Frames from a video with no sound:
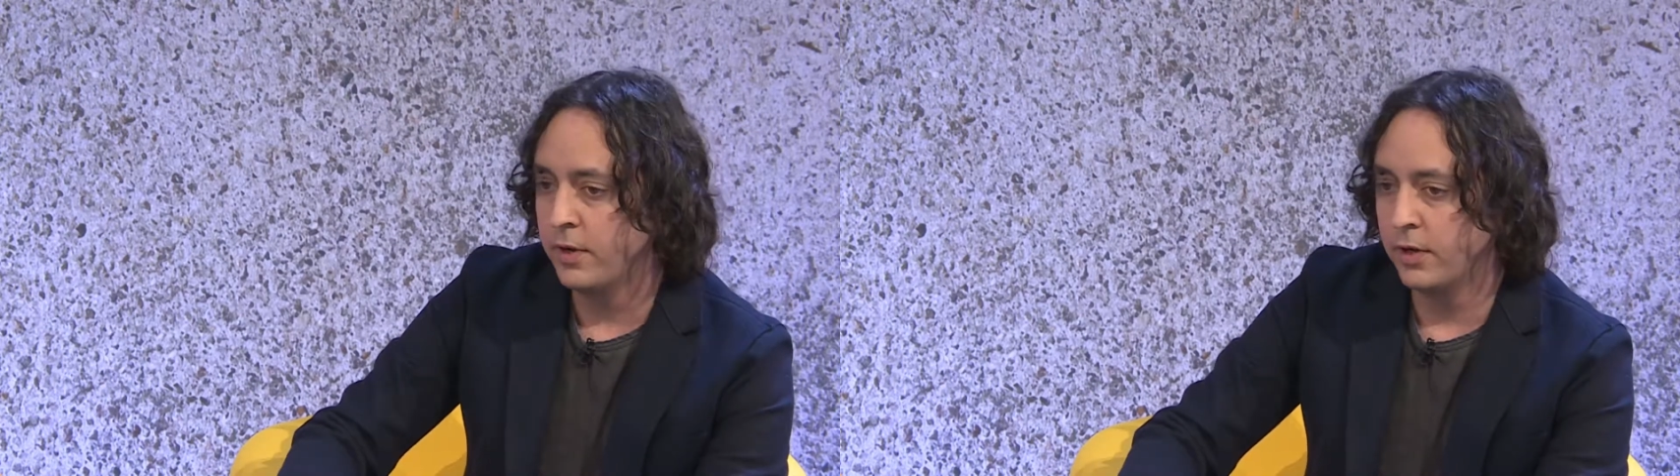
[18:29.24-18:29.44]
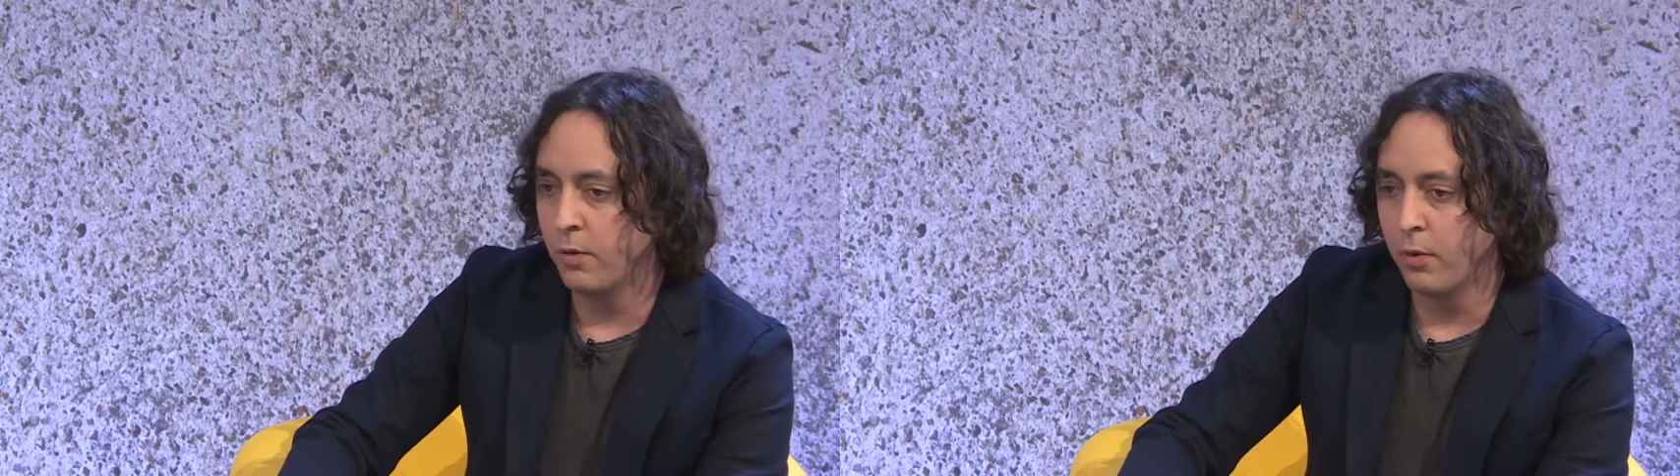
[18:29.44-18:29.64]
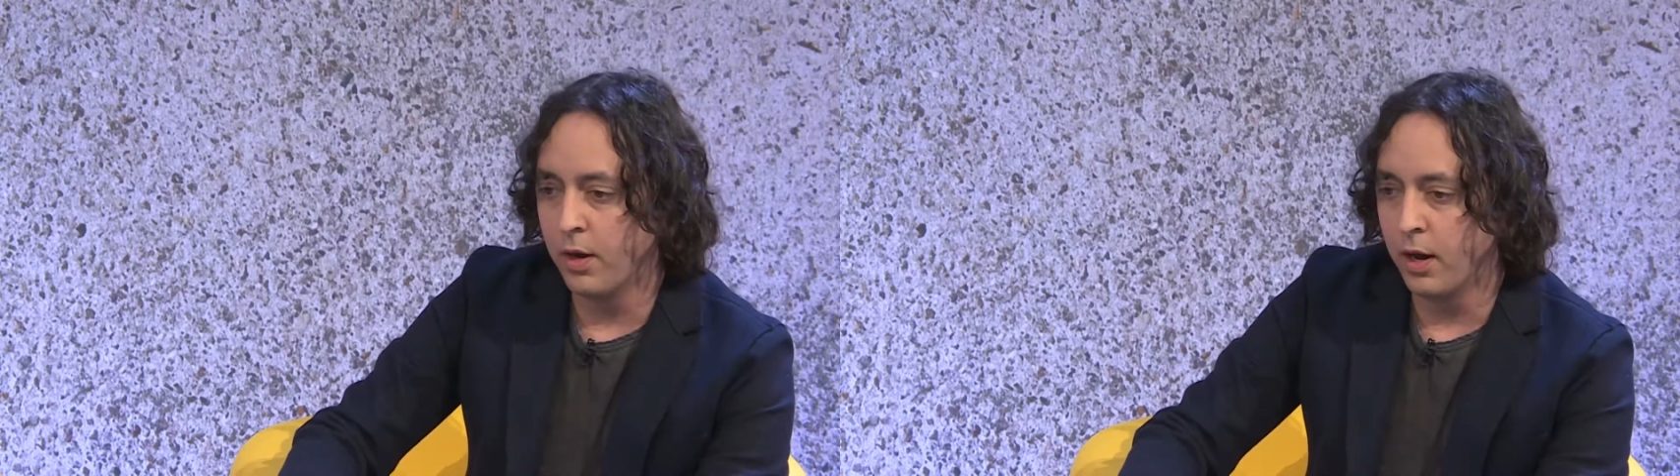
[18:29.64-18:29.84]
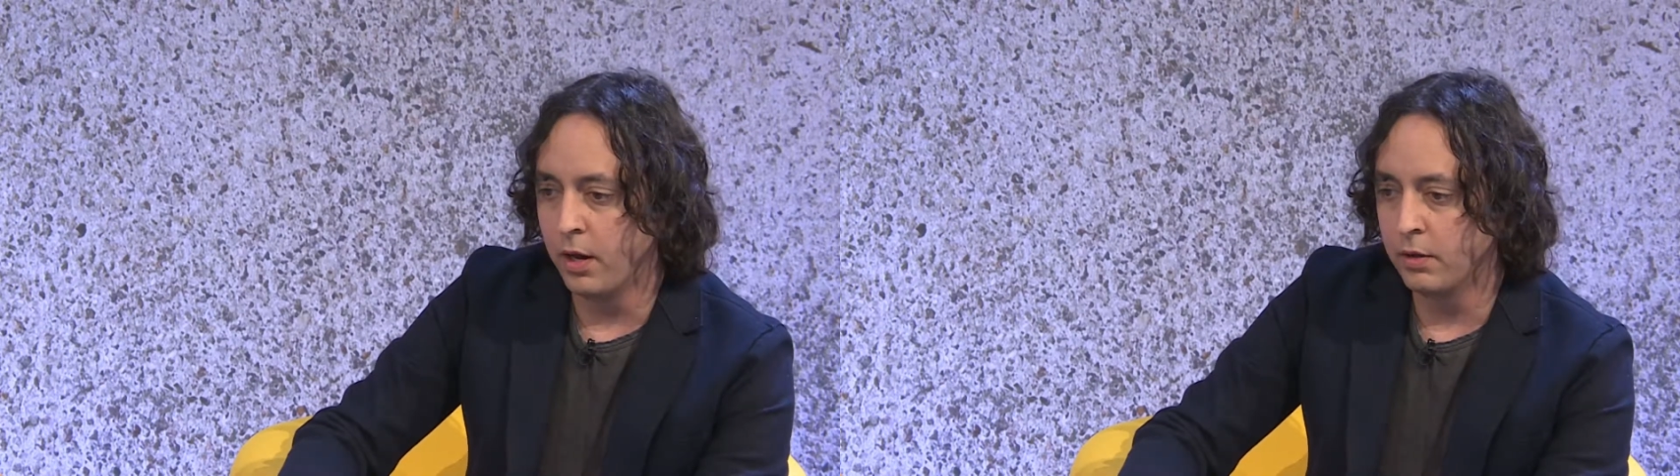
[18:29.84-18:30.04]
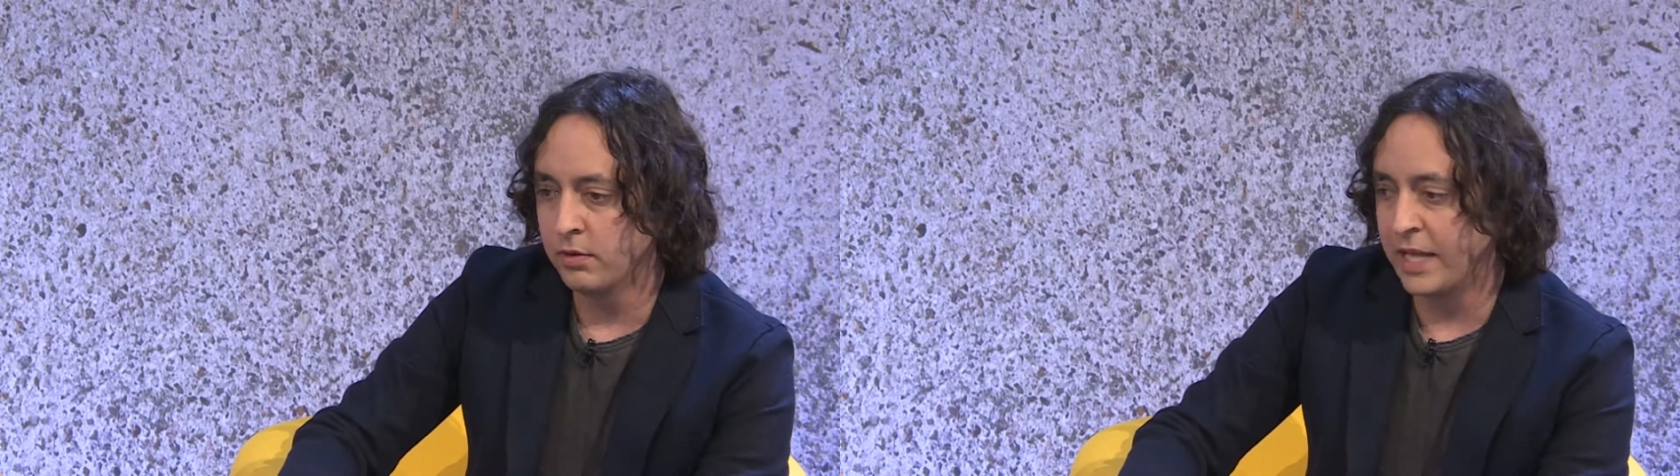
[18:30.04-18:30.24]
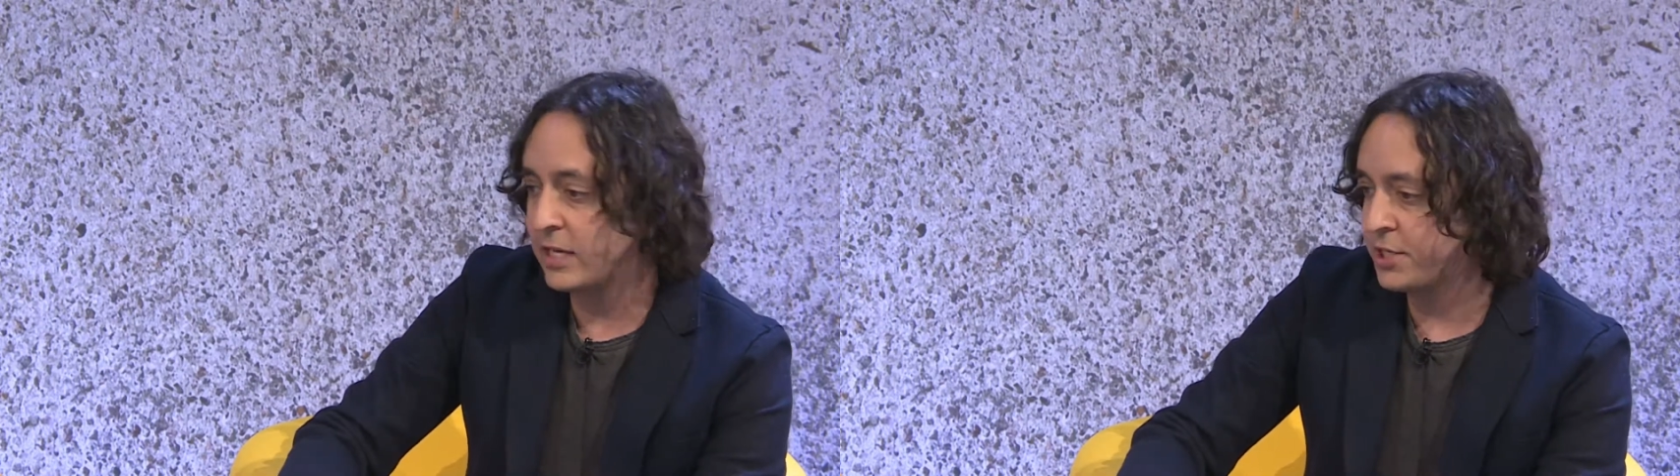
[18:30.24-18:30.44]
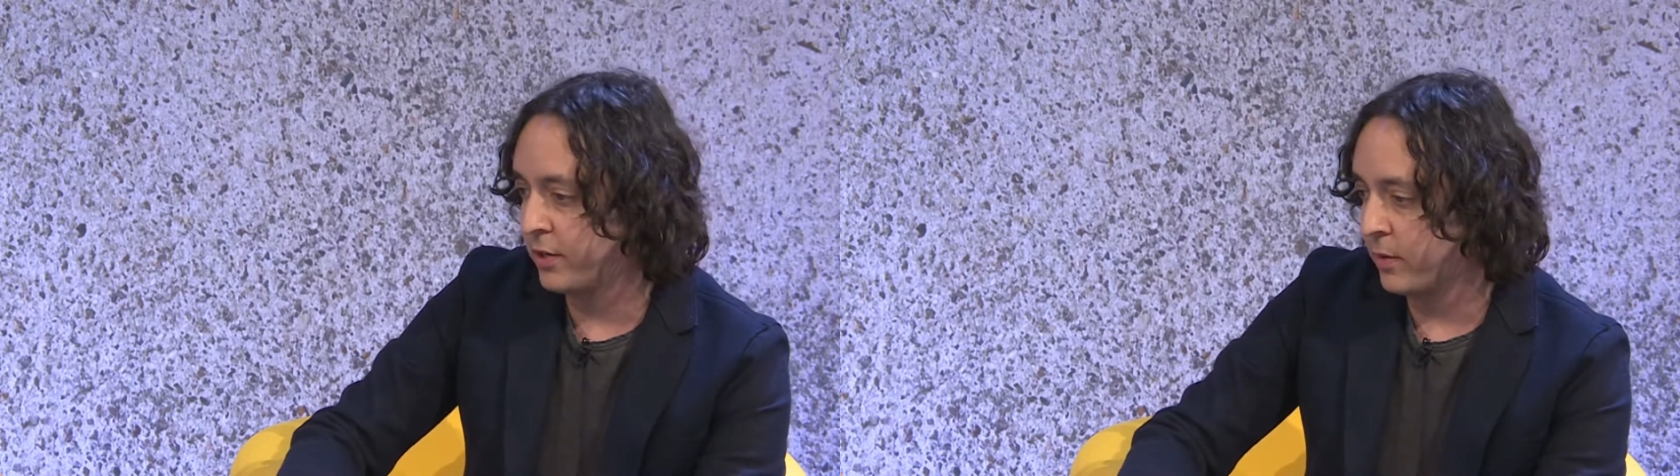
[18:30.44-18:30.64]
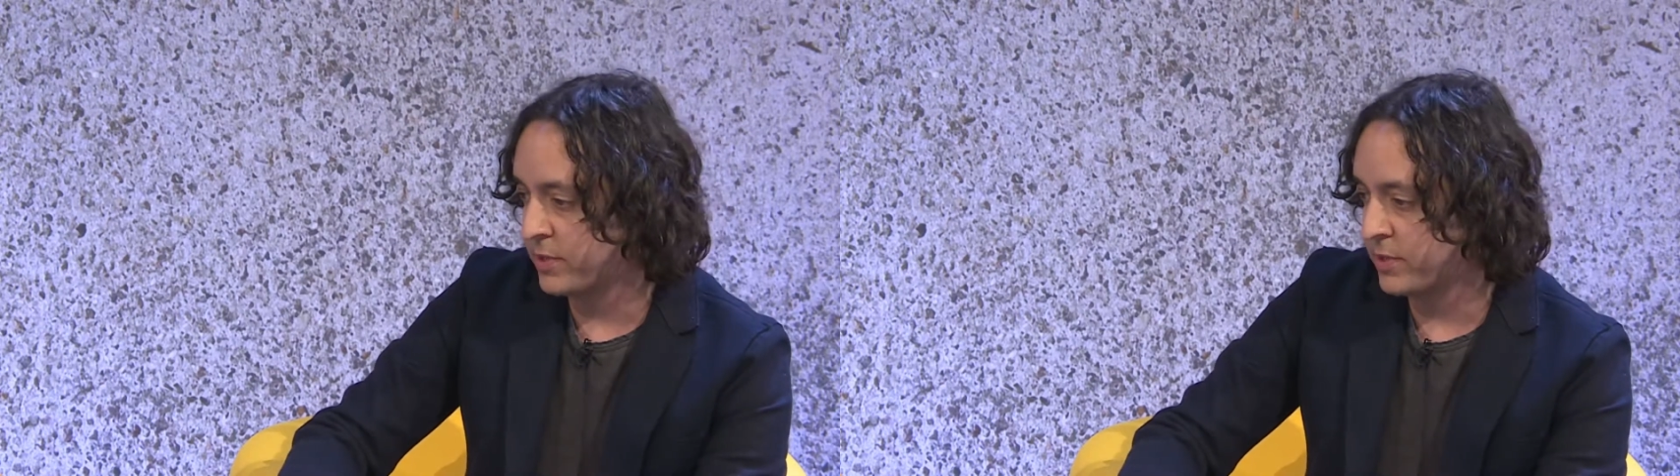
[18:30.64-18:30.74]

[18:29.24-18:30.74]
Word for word: You know, uh, last year I